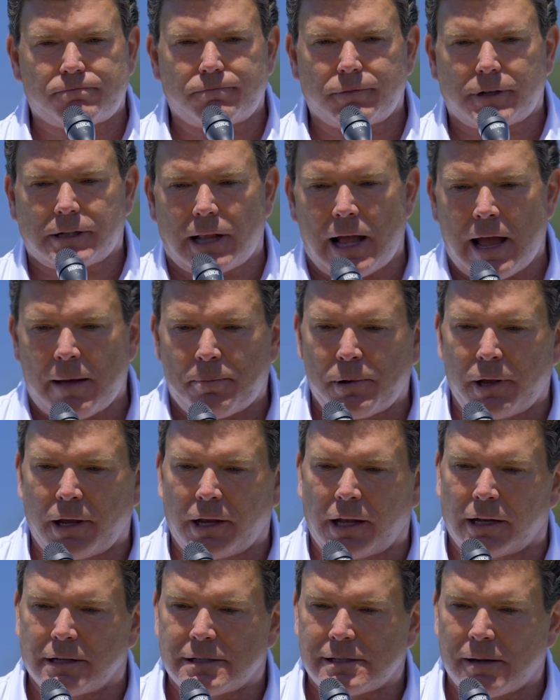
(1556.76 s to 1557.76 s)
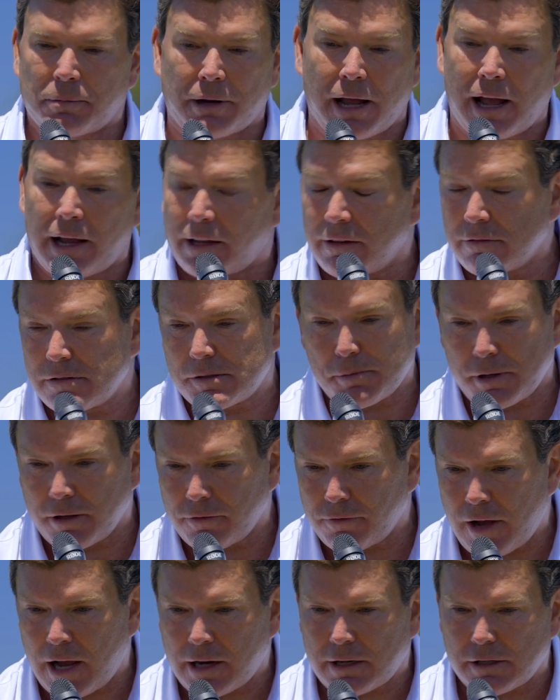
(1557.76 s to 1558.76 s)
clapping, and some guy gives me a
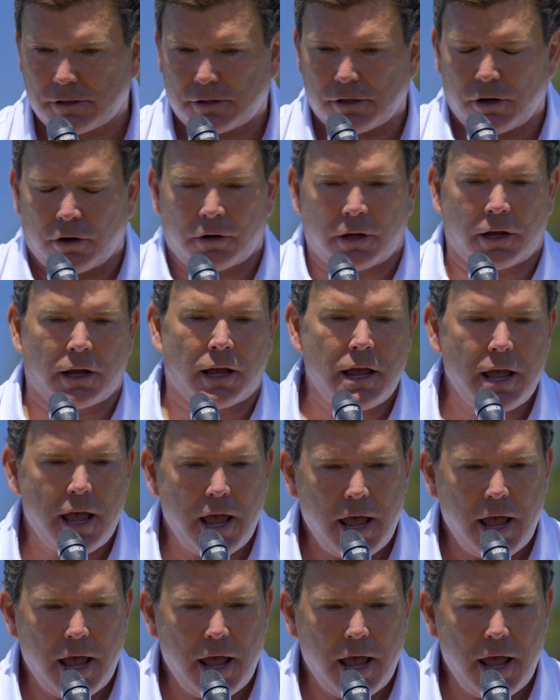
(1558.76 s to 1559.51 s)
vodka soda.